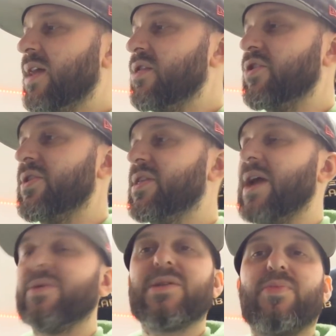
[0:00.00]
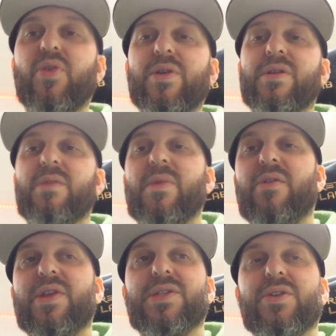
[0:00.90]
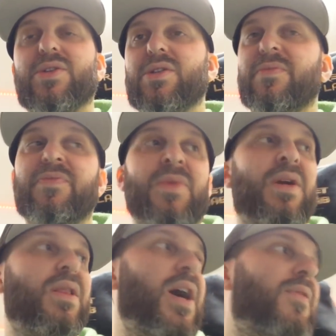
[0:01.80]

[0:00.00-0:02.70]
learned that that was important in my research. A lot